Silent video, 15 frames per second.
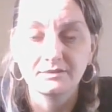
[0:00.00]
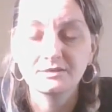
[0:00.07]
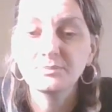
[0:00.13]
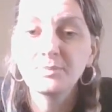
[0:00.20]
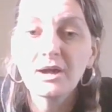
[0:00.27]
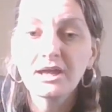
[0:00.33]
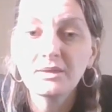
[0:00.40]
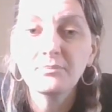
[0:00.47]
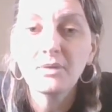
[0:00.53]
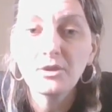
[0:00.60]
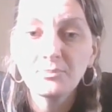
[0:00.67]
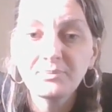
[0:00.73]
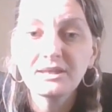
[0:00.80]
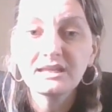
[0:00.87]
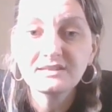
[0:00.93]
to buy a
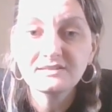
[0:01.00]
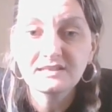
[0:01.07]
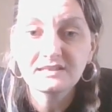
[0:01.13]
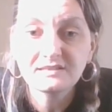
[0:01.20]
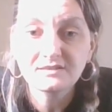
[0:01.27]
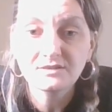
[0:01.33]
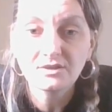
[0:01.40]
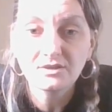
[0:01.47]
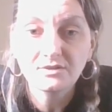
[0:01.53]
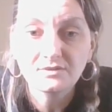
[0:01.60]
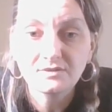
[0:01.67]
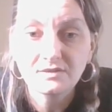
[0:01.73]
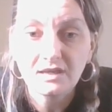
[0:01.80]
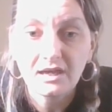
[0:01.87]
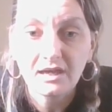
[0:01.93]
mobility
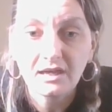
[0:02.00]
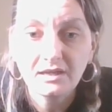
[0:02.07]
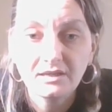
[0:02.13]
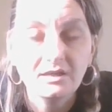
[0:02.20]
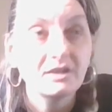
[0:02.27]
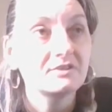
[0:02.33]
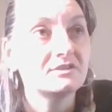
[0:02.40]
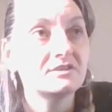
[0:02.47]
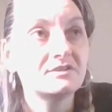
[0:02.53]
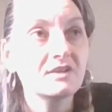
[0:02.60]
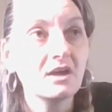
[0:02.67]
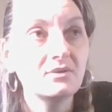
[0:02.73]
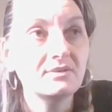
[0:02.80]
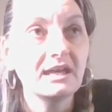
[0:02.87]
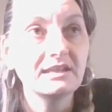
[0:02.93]
scooter to
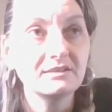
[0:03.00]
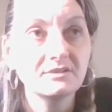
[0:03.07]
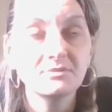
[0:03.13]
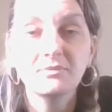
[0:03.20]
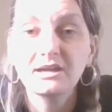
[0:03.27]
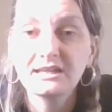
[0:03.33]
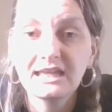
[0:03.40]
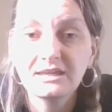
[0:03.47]
donate to my